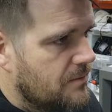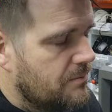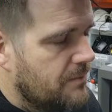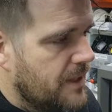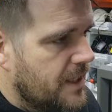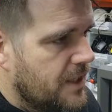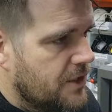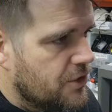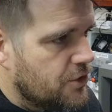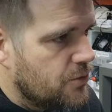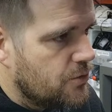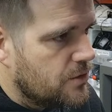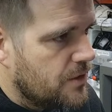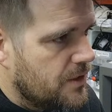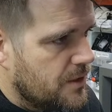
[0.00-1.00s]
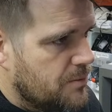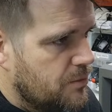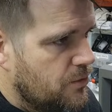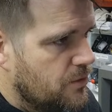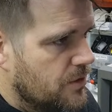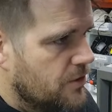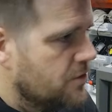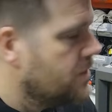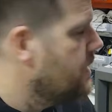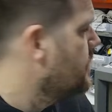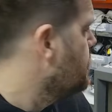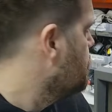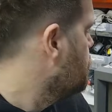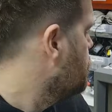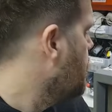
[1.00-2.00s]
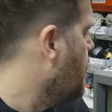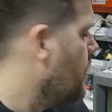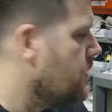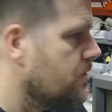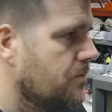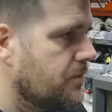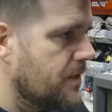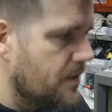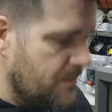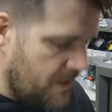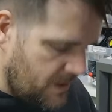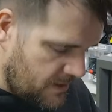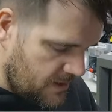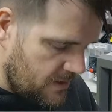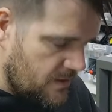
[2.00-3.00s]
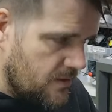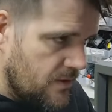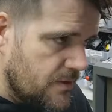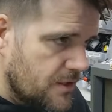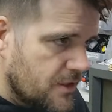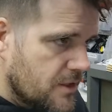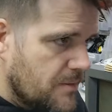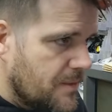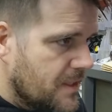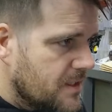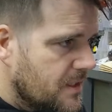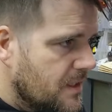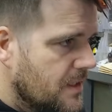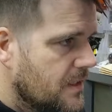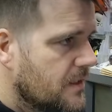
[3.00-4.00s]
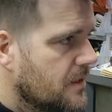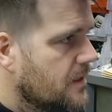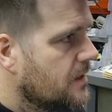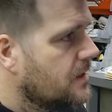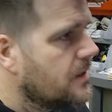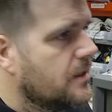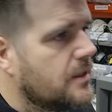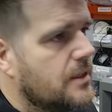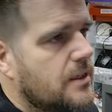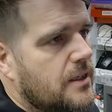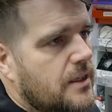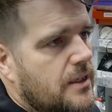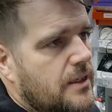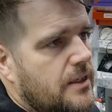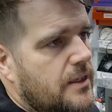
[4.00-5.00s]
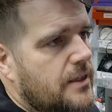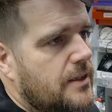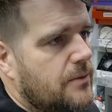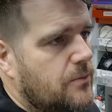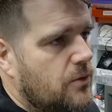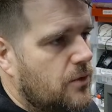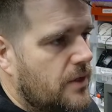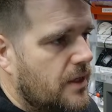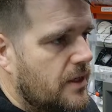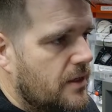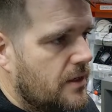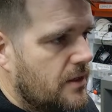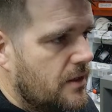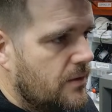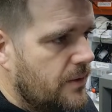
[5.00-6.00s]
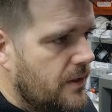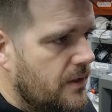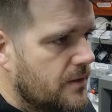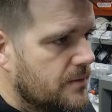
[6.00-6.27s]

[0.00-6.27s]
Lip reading: making a short on this board. I just need to check something a minute on the schematic, and then we'll get going.